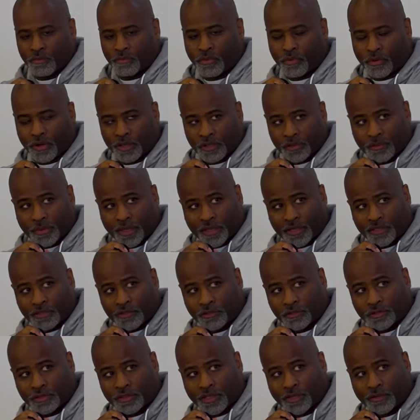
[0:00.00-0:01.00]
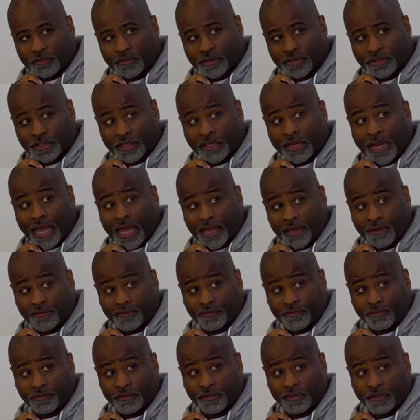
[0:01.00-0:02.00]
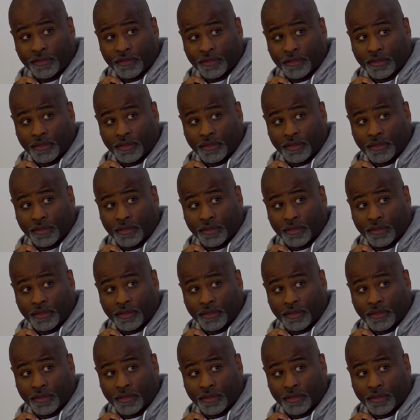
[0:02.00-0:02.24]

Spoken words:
boy, you better do something with your life,